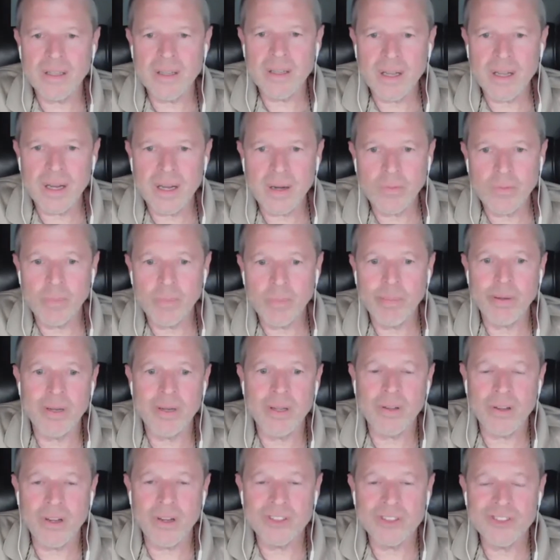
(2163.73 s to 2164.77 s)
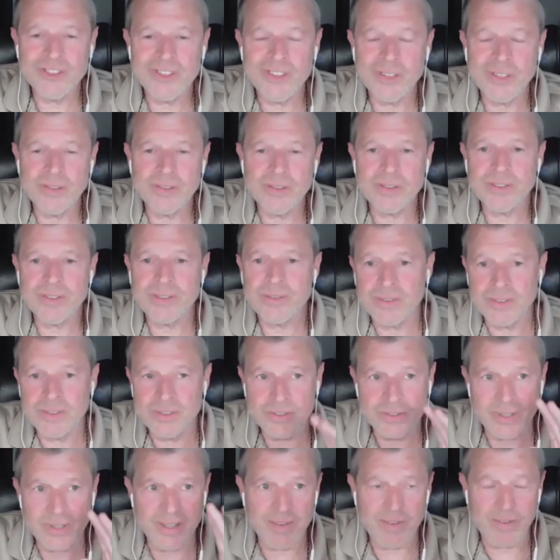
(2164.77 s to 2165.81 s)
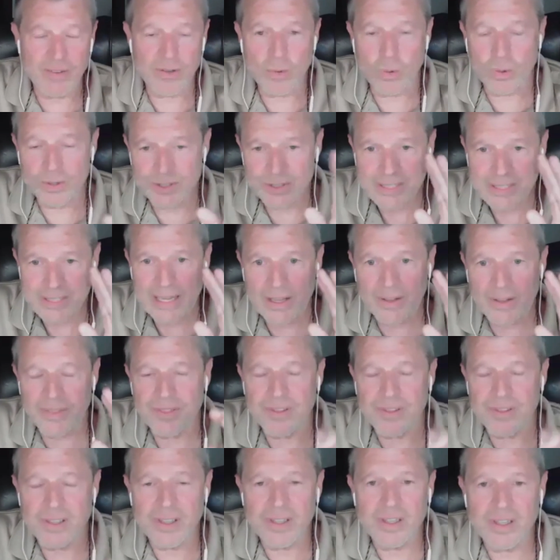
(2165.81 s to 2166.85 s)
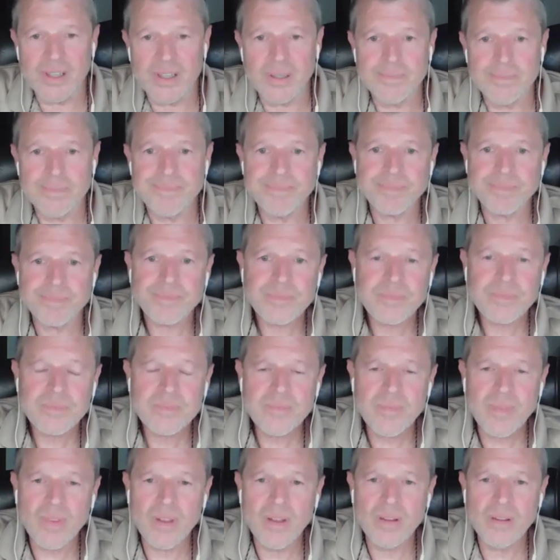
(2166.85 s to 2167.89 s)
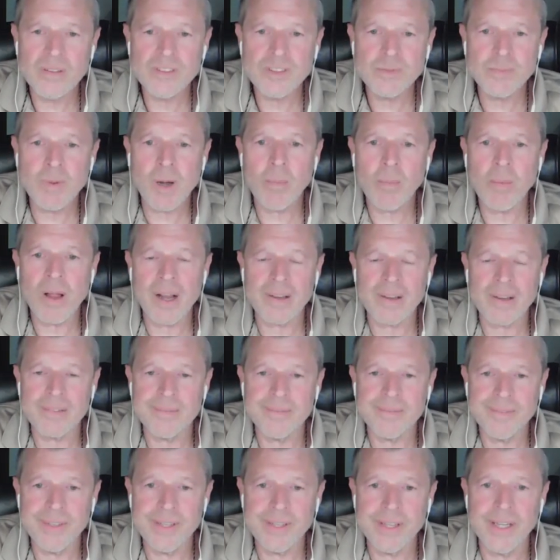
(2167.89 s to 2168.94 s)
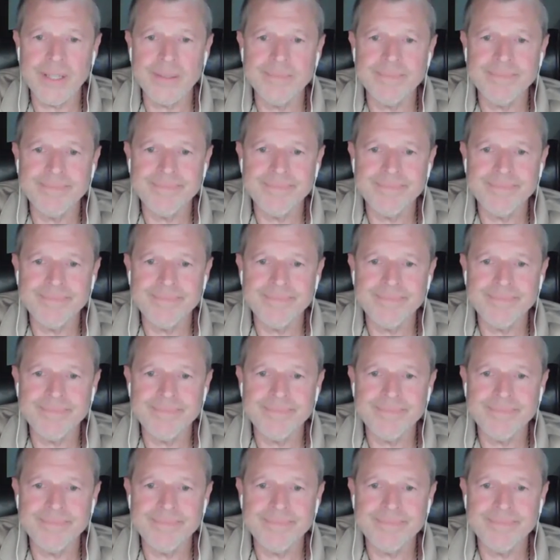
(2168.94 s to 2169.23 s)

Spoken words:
I would have put a longitudinal straight north-south small block V8.